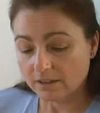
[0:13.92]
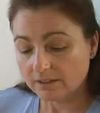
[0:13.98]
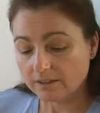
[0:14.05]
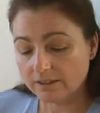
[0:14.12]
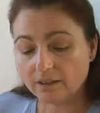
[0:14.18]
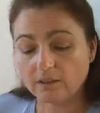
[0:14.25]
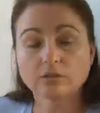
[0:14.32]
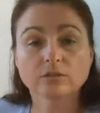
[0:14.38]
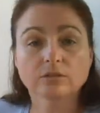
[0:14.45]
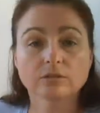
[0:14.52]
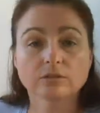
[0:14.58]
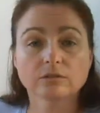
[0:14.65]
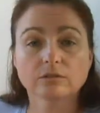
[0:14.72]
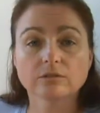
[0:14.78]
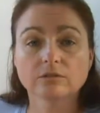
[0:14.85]
Now,
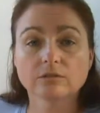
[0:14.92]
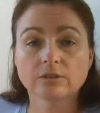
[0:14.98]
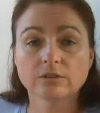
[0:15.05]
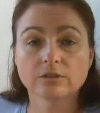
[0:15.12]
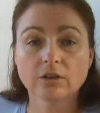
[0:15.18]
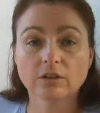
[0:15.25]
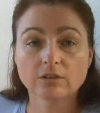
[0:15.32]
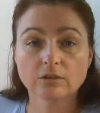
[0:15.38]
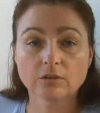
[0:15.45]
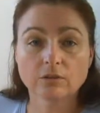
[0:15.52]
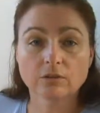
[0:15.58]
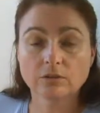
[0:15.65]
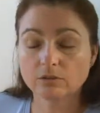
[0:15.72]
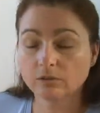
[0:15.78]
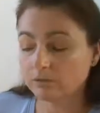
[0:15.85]
there's
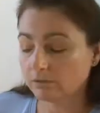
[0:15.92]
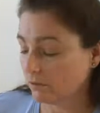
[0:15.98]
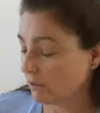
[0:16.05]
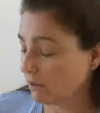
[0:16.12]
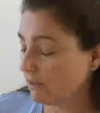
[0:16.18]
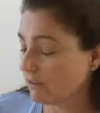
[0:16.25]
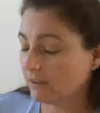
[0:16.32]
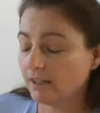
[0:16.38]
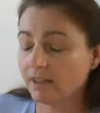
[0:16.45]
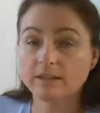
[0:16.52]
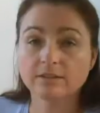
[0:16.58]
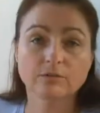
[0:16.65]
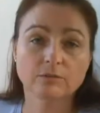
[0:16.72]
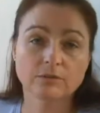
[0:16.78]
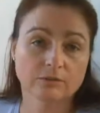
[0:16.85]
also other
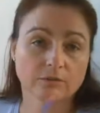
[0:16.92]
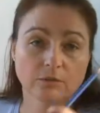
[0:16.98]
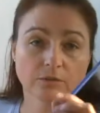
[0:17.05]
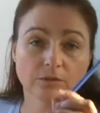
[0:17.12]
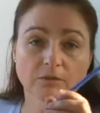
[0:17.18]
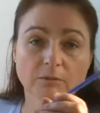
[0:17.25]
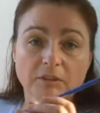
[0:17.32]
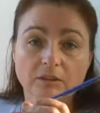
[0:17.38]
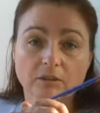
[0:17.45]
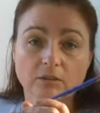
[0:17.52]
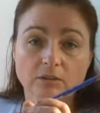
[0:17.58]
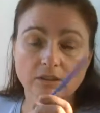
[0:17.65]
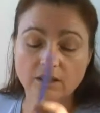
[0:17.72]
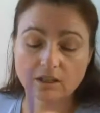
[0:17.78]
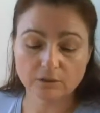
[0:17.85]
kinds. Of course, everybody knows
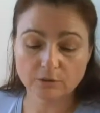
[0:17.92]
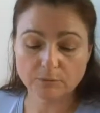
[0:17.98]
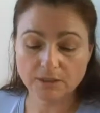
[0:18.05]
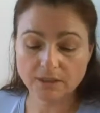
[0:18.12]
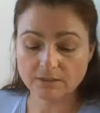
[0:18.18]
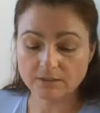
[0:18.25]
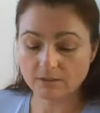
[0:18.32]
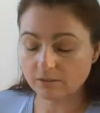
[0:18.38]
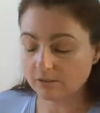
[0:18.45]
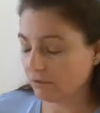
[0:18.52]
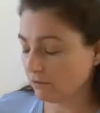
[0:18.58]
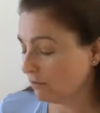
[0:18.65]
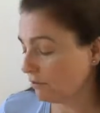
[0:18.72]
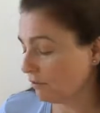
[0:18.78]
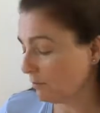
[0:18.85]
the colored pencils,
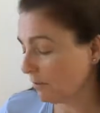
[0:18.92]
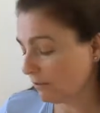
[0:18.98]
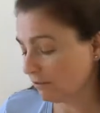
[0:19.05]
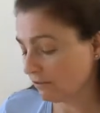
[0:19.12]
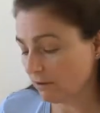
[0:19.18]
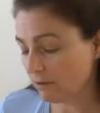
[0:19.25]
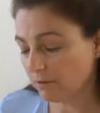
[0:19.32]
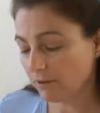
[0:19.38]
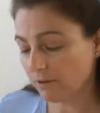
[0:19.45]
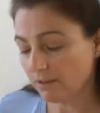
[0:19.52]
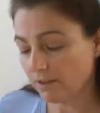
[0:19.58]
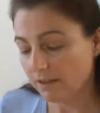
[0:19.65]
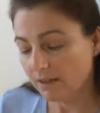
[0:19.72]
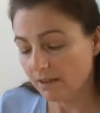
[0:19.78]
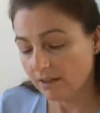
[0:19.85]
which you mess around with.
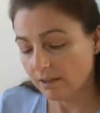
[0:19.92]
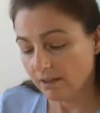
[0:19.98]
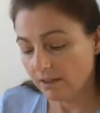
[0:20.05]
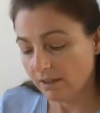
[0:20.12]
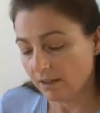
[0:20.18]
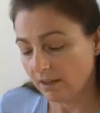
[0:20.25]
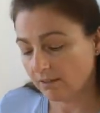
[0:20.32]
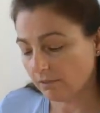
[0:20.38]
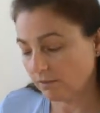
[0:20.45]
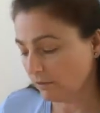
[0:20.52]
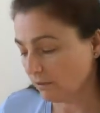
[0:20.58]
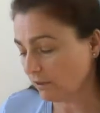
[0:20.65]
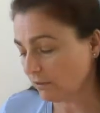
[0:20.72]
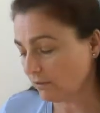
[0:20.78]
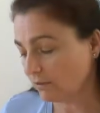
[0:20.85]
And there's
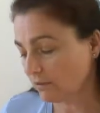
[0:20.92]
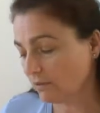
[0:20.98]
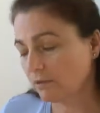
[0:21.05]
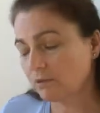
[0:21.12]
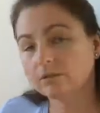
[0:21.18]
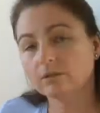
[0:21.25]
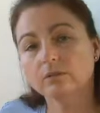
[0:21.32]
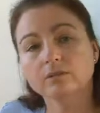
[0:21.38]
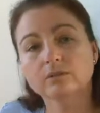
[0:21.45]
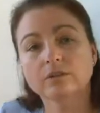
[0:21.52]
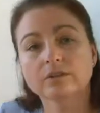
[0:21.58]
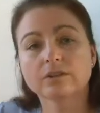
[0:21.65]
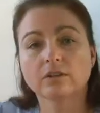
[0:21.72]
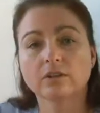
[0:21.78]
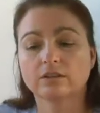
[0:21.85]
also
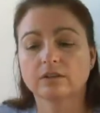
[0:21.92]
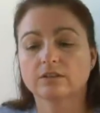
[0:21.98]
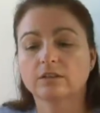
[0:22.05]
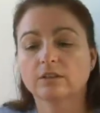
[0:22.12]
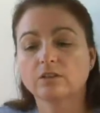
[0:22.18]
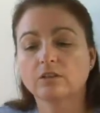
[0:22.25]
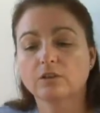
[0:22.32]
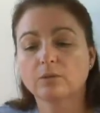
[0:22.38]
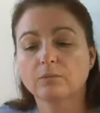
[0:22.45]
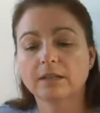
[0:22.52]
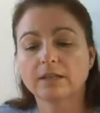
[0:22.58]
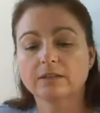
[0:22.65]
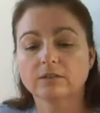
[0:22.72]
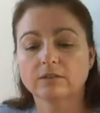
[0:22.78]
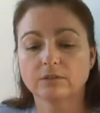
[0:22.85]
what's called a charcoal
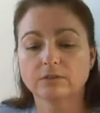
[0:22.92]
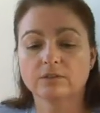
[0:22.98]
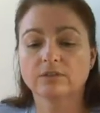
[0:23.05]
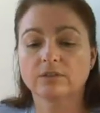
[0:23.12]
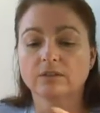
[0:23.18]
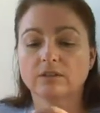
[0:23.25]
pencil, which is